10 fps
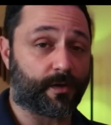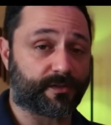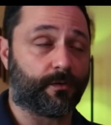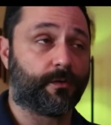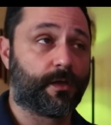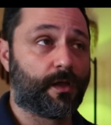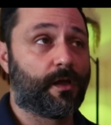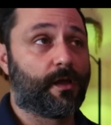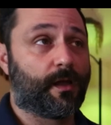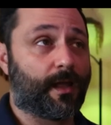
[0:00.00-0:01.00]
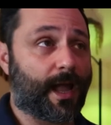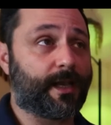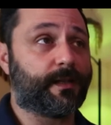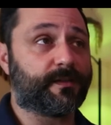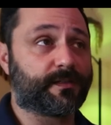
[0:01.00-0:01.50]
So
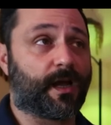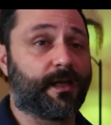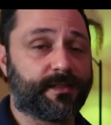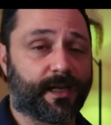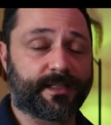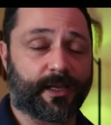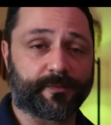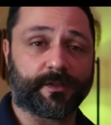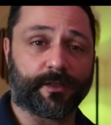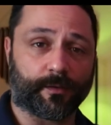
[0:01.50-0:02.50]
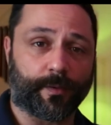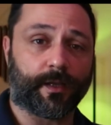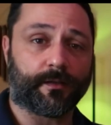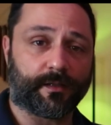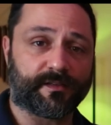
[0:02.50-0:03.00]
adding this context helps a little
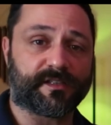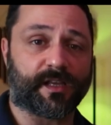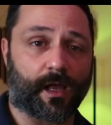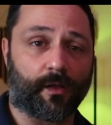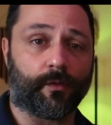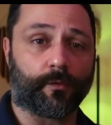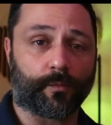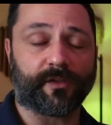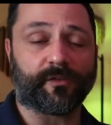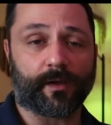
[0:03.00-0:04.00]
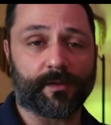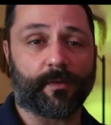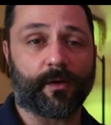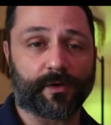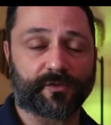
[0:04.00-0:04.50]
bit and sell the reason why he
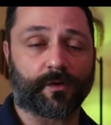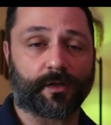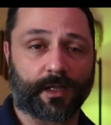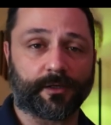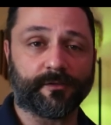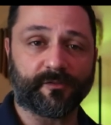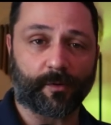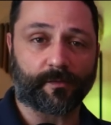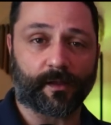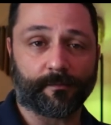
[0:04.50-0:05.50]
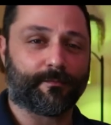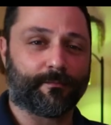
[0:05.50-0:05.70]
might wish for a clown on his birthday.